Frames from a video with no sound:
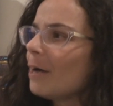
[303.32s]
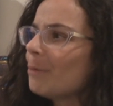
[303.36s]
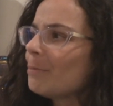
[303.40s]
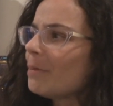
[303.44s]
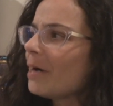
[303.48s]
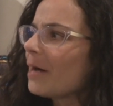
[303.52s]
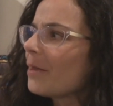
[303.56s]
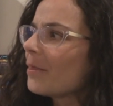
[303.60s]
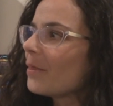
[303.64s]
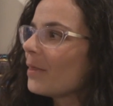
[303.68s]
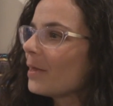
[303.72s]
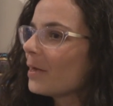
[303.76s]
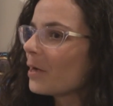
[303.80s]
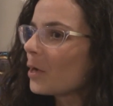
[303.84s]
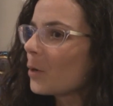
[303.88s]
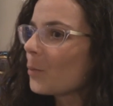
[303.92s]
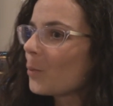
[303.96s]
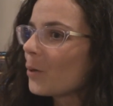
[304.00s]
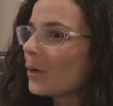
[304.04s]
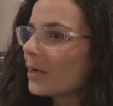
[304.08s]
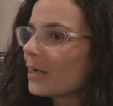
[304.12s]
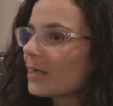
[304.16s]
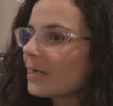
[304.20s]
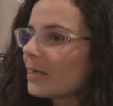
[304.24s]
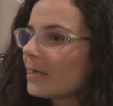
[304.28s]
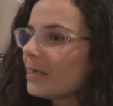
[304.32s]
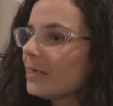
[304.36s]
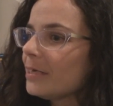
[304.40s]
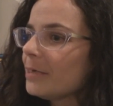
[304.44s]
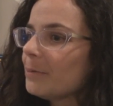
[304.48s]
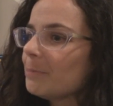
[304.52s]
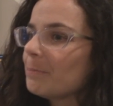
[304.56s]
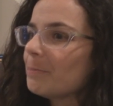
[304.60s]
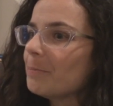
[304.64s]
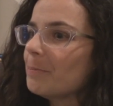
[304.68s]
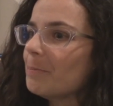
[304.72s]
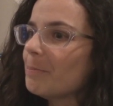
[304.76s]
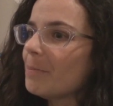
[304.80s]
I think I want to
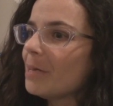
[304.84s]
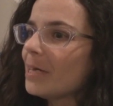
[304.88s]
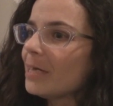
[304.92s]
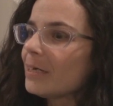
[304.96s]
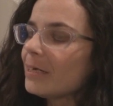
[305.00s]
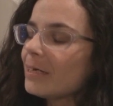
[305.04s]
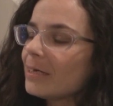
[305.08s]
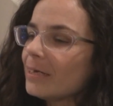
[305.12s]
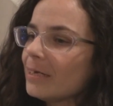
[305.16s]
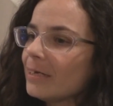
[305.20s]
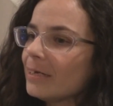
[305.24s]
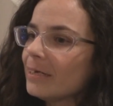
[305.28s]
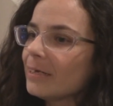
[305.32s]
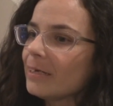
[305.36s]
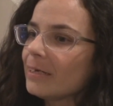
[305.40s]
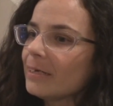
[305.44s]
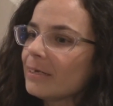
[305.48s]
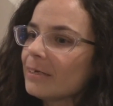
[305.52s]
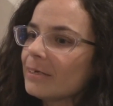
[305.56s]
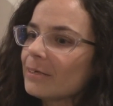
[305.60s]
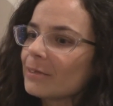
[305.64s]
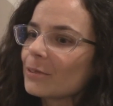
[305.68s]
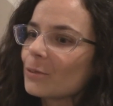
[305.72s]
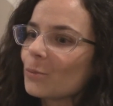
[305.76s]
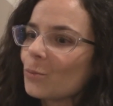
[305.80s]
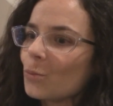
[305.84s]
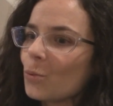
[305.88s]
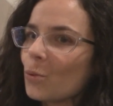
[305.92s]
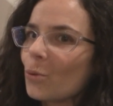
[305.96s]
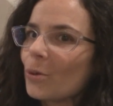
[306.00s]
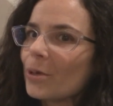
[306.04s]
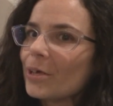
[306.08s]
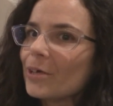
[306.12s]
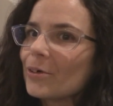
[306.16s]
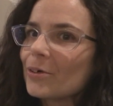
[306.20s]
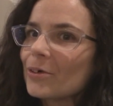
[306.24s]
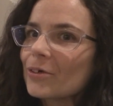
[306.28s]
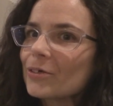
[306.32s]
keep making the
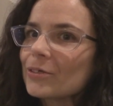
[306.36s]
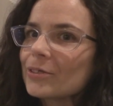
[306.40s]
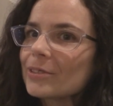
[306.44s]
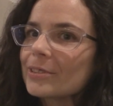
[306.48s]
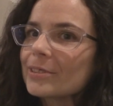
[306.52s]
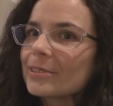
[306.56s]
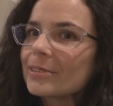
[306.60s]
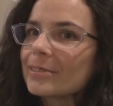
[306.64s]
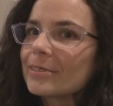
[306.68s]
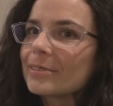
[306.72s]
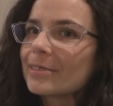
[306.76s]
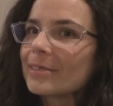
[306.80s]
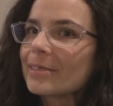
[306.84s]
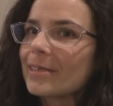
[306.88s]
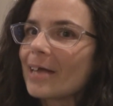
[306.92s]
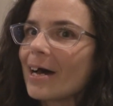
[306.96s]
warriors.